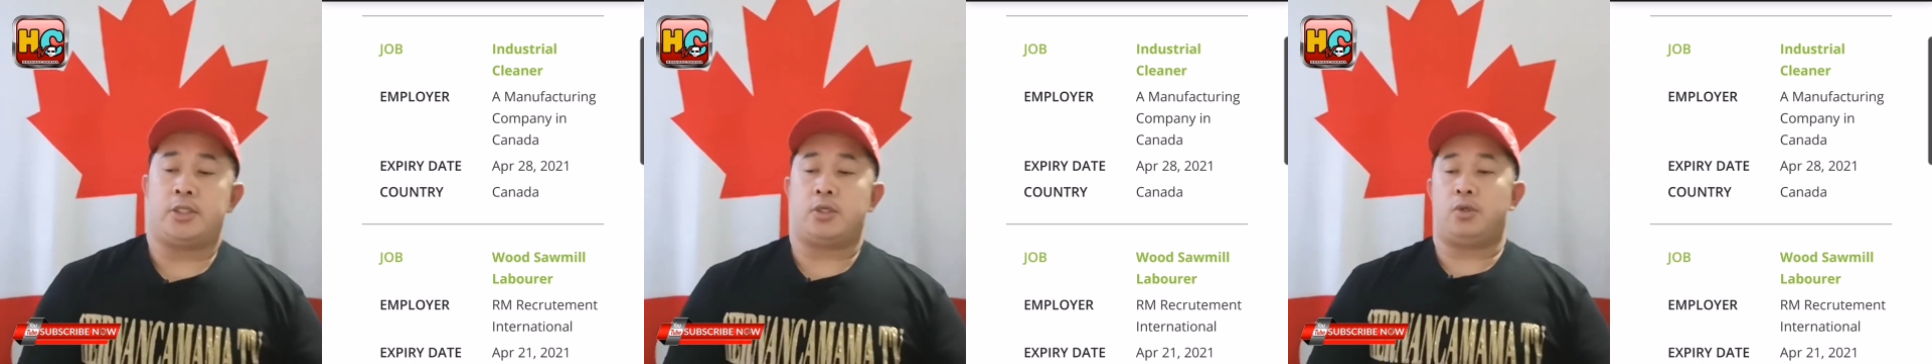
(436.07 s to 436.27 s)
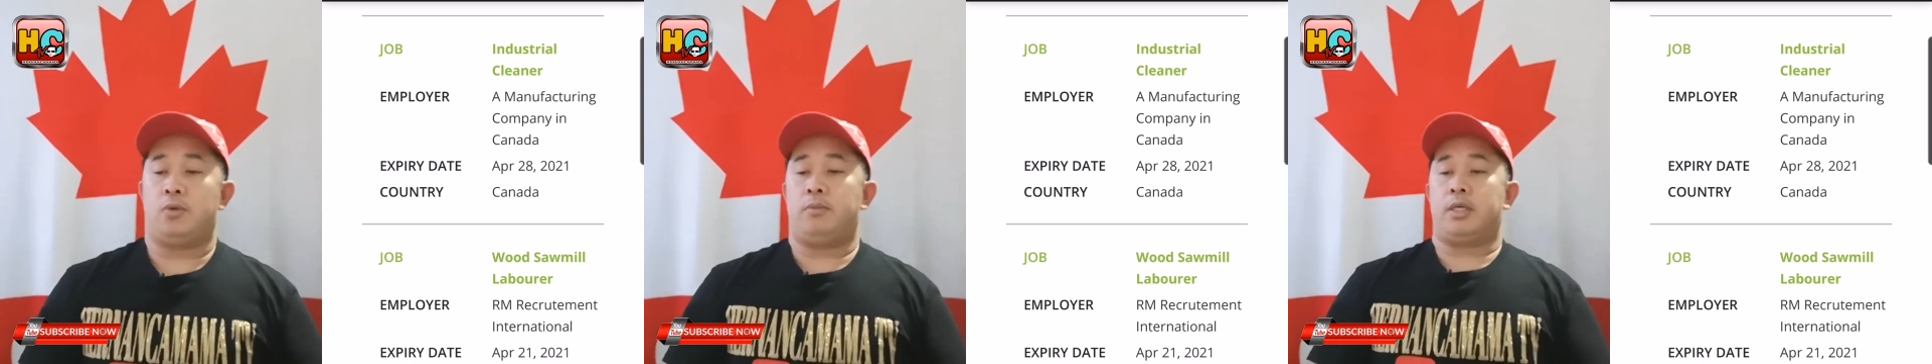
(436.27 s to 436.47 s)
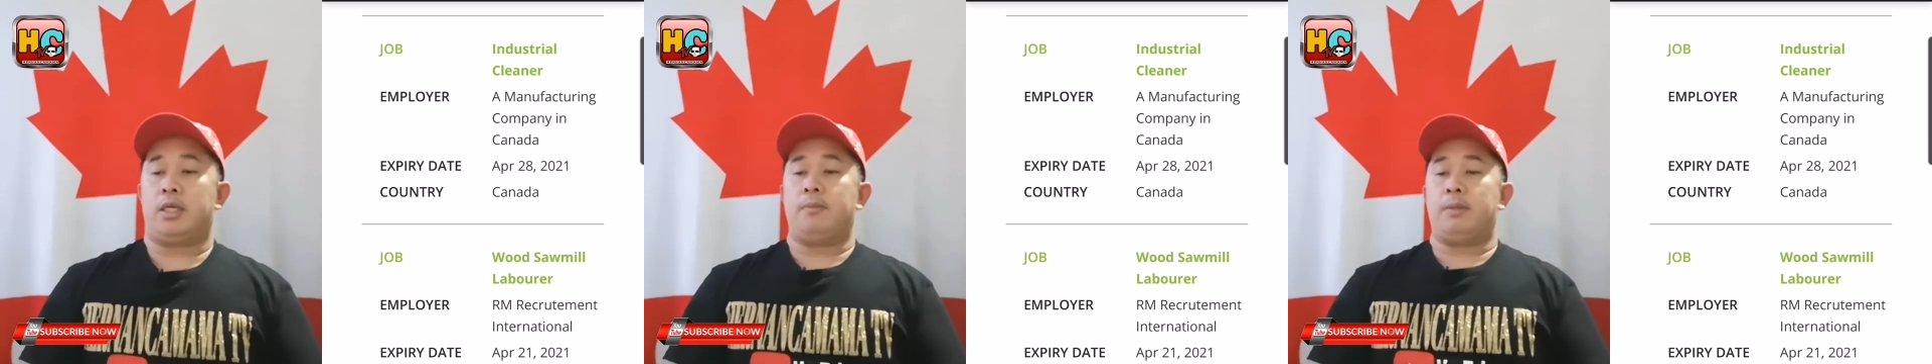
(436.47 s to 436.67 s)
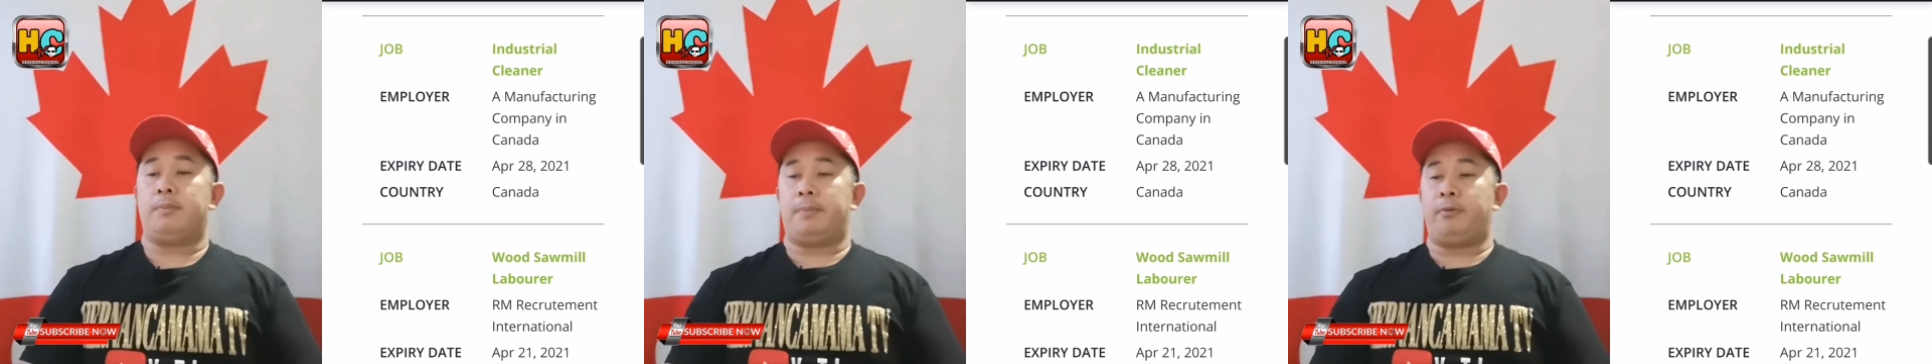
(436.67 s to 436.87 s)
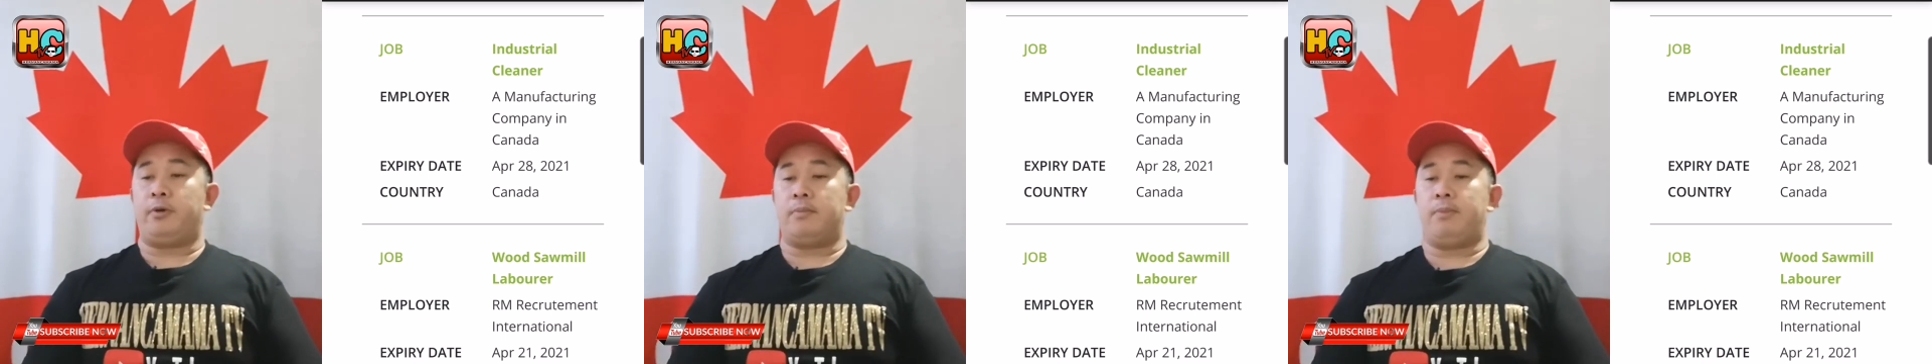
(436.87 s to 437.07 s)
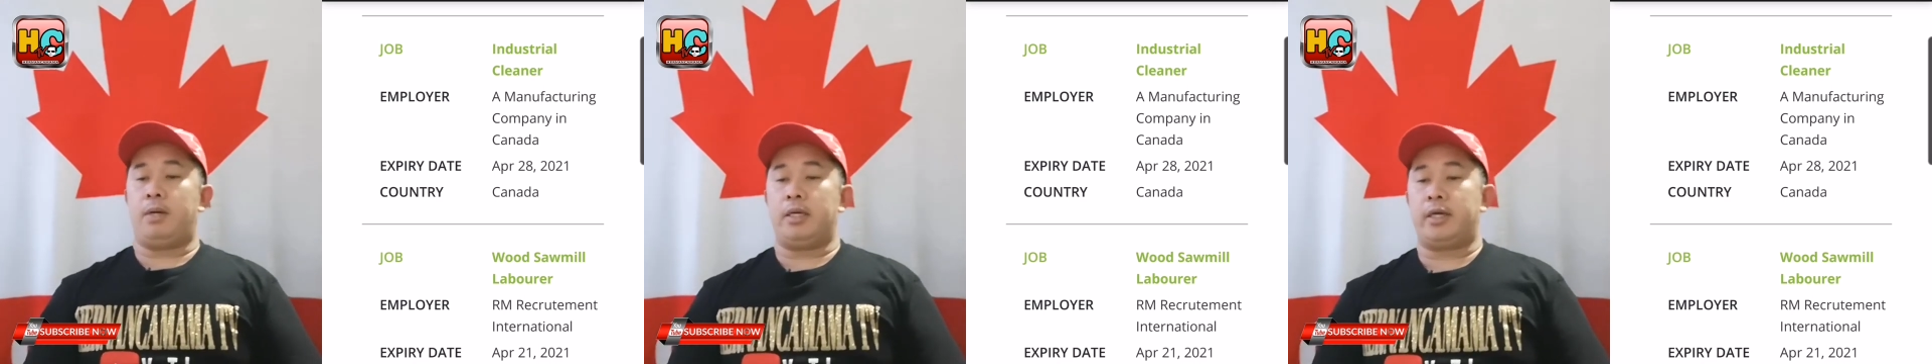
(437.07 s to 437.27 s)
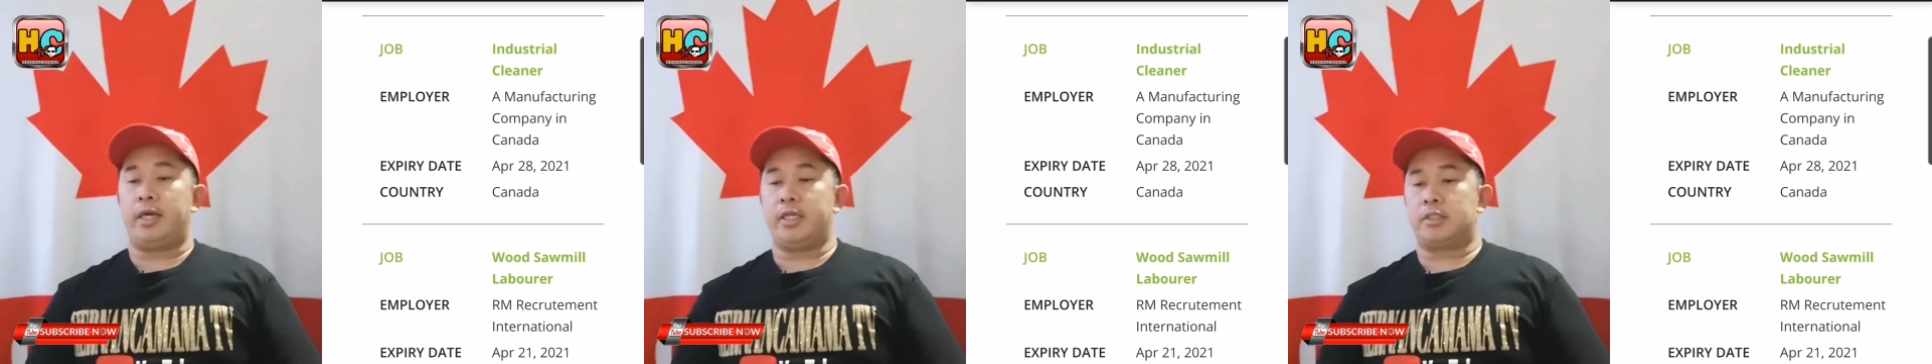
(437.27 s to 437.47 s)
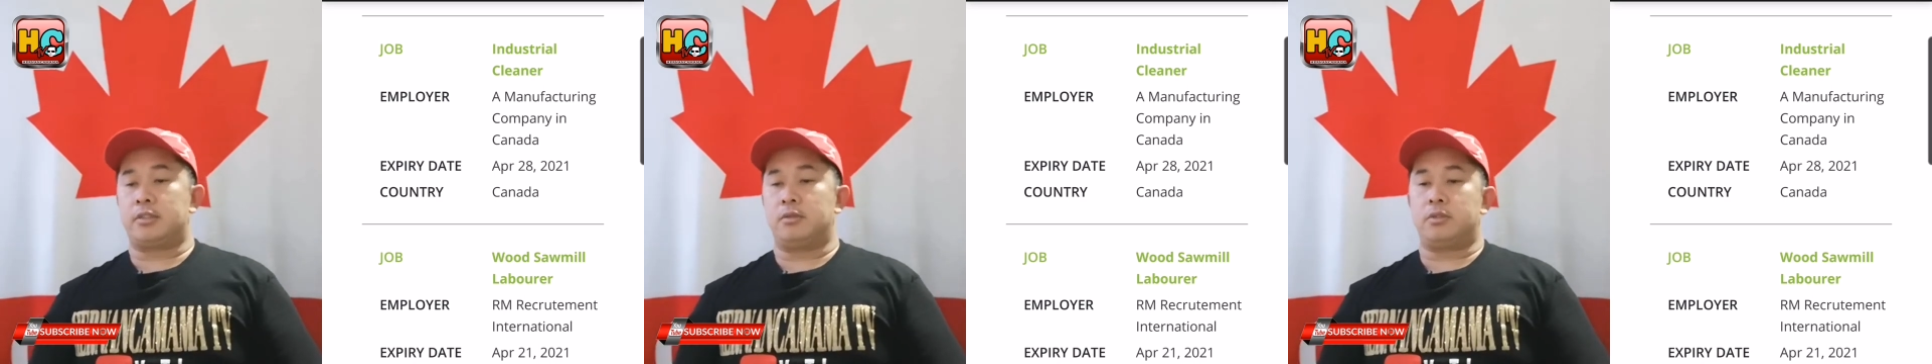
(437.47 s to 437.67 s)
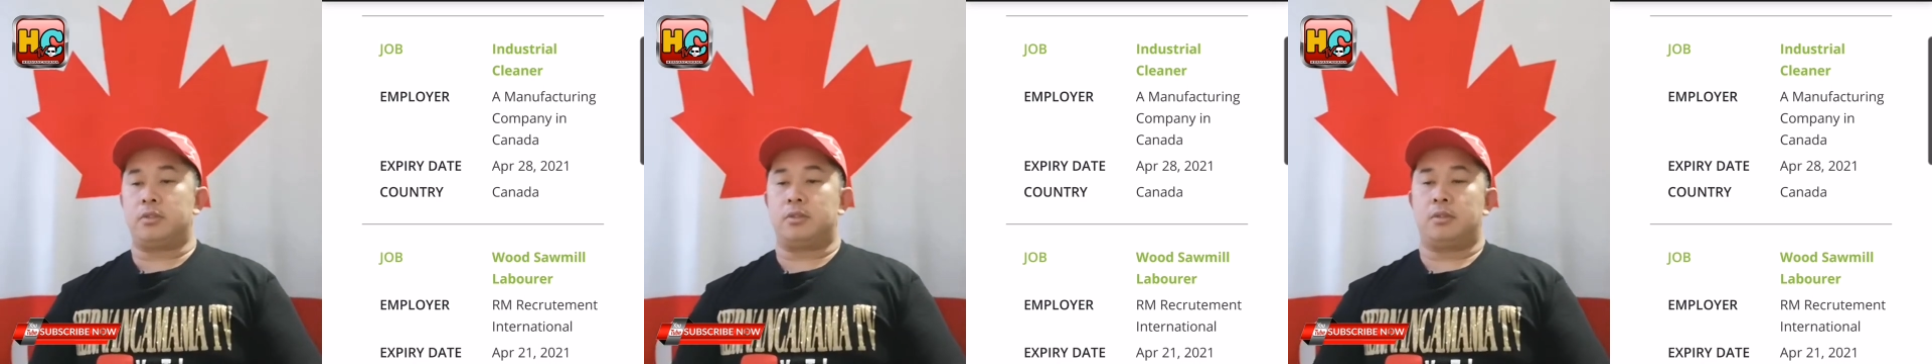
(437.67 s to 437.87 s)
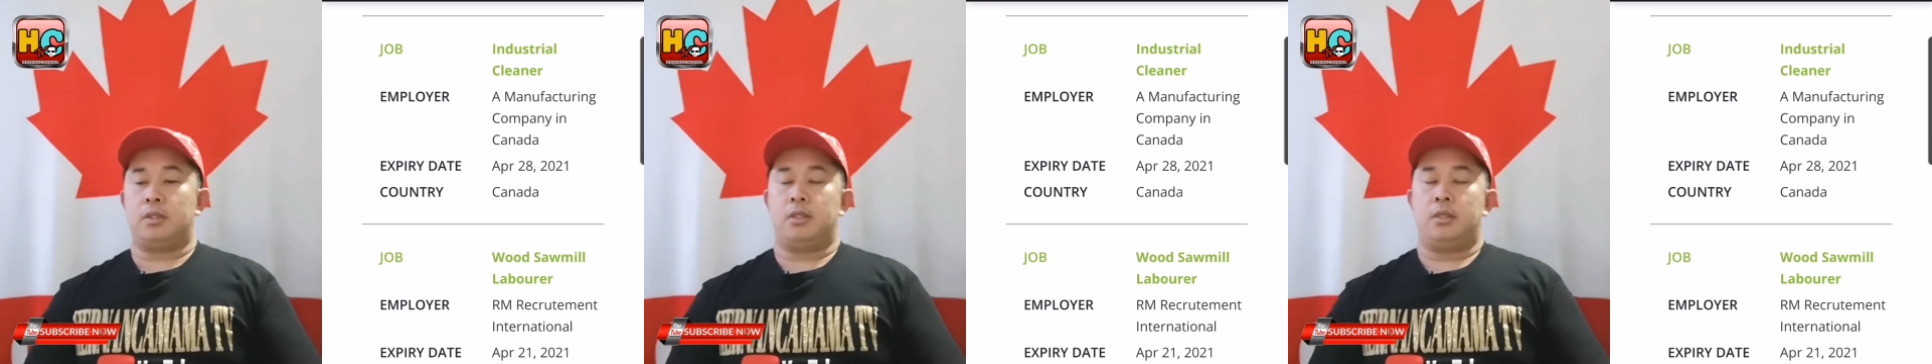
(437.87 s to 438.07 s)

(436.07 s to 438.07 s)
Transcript: So marami pa pong iba, guys, no?